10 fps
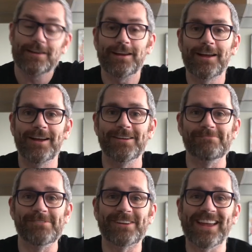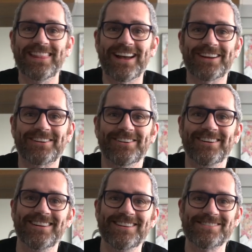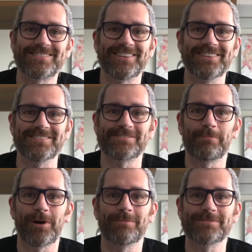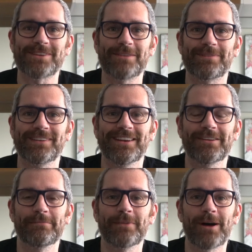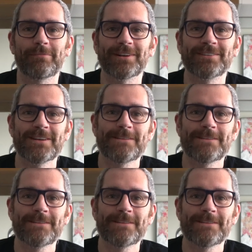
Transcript: We'll get that cut as soon as the barber's open here in Melbourne.